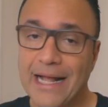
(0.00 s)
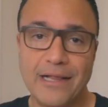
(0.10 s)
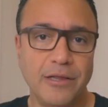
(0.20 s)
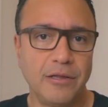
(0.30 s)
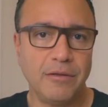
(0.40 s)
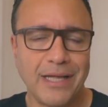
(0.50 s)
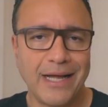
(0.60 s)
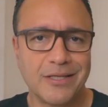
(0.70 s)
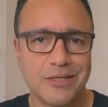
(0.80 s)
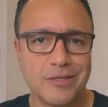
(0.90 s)
and
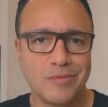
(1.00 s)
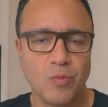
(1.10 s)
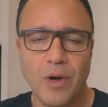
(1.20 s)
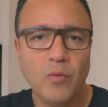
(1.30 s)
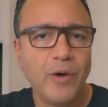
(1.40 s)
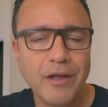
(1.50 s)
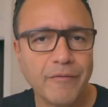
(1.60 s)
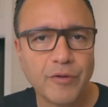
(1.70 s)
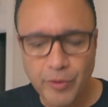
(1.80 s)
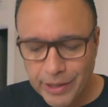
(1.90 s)
that's one way
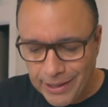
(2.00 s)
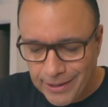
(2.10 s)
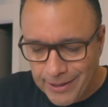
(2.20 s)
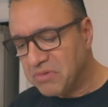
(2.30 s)
of doing it.